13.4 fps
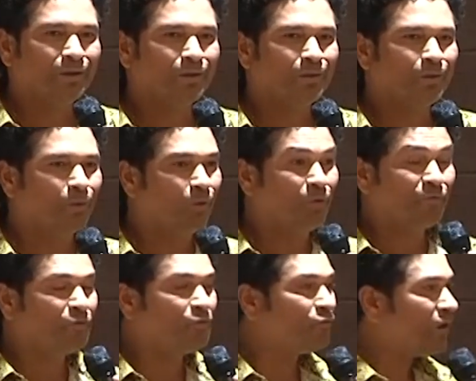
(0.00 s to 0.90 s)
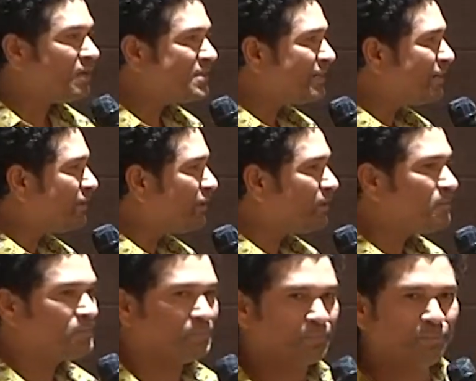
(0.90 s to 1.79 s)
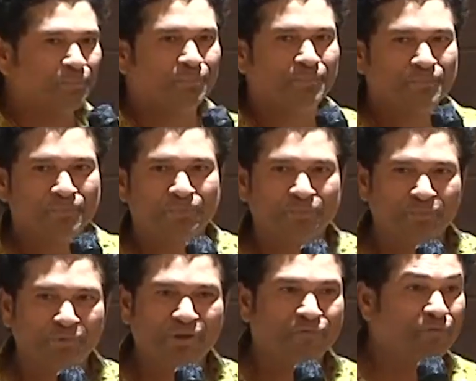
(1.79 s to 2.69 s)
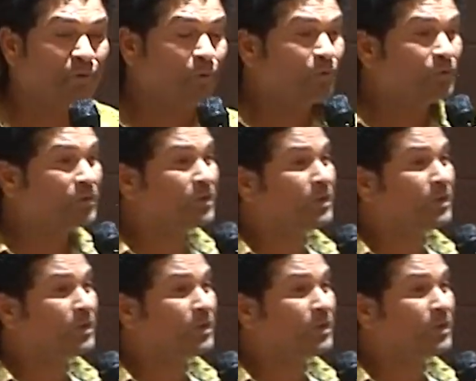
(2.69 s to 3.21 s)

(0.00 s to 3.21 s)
all of you felicitated me and Vinod.